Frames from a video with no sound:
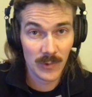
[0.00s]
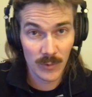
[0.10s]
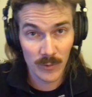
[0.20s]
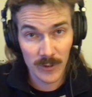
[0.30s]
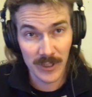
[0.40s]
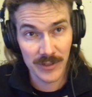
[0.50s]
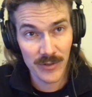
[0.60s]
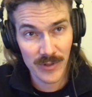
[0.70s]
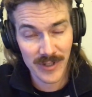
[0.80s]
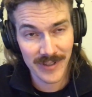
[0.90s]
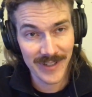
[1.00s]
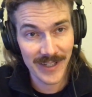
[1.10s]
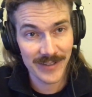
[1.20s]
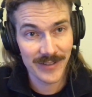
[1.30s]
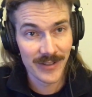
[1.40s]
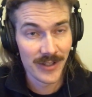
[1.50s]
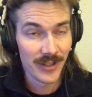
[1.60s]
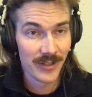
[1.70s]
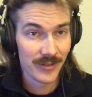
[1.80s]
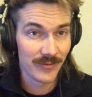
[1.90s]
we'll join you on the next
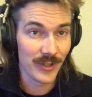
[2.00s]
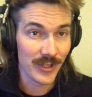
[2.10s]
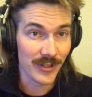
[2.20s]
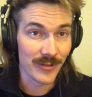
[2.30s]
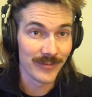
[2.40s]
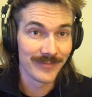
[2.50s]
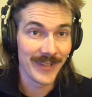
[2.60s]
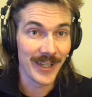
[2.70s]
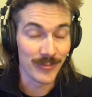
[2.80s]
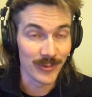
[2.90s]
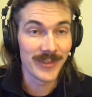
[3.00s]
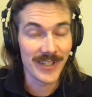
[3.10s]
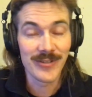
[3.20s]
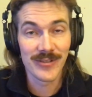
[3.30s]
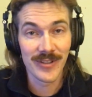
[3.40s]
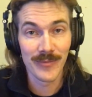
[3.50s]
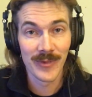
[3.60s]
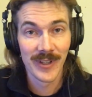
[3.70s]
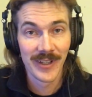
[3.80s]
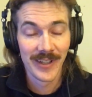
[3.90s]
video, and we'll teach you some
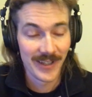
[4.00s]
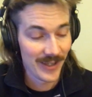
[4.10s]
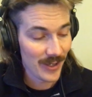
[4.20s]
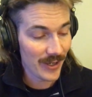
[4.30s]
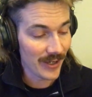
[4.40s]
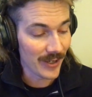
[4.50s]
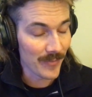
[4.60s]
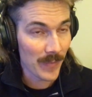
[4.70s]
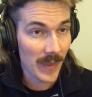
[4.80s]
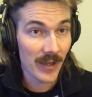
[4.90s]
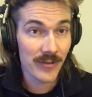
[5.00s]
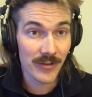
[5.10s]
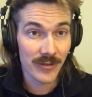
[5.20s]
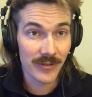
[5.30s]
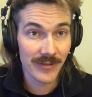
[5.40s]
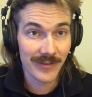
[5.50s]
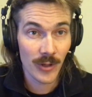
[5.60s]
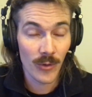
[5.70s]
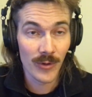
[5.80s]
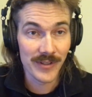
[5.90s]
other
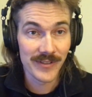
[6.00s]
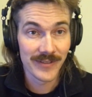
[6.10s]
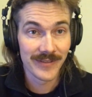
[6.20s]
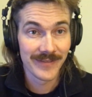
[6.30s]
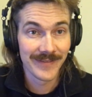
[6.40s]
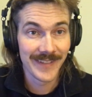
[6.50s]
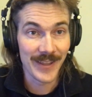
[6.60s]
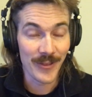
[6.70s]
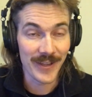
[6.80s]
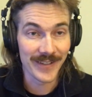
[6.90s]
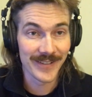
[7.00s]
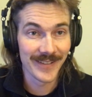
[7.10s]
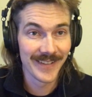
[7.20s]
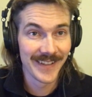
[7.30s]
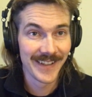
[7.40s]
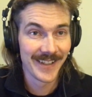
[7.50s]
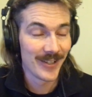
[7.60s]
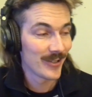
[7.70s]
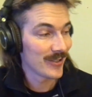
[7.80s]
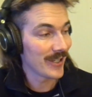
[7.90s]
chords and things
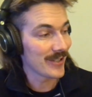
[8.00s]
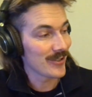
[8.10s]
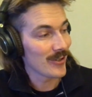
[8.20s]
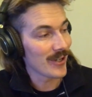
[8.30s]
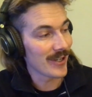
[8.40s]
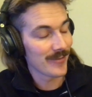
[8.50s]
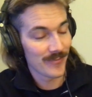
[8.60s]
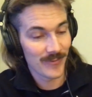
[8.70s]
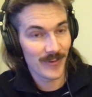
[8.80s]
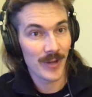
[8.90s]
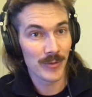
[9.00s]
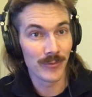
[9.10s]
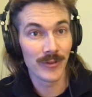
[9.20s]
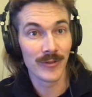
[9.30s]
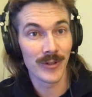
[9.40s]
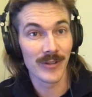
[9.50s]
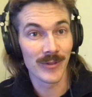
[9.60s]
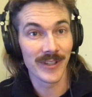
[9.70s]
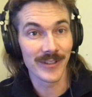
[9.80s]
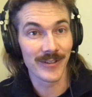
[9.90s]
to get you up and moving here
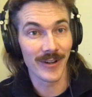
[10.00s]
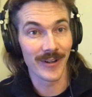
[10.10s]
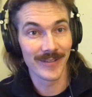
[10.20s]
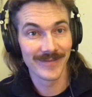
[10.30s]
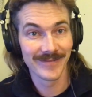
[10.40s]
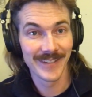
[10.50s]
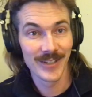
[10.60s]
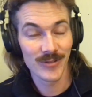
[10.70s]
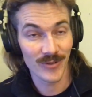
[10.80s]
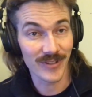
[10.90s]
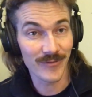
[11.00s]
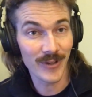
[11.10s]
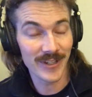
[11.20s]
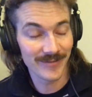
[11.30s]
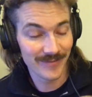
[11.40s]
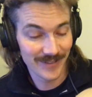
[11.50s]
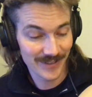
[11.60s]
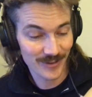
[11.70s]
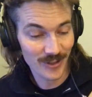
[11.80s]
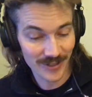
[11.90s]
with the guitar. It's really fun.
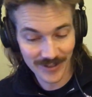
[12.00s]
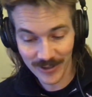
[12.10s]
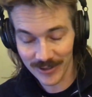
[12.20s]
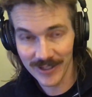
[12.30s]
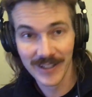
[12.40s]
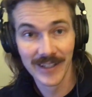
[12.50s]
It's a good little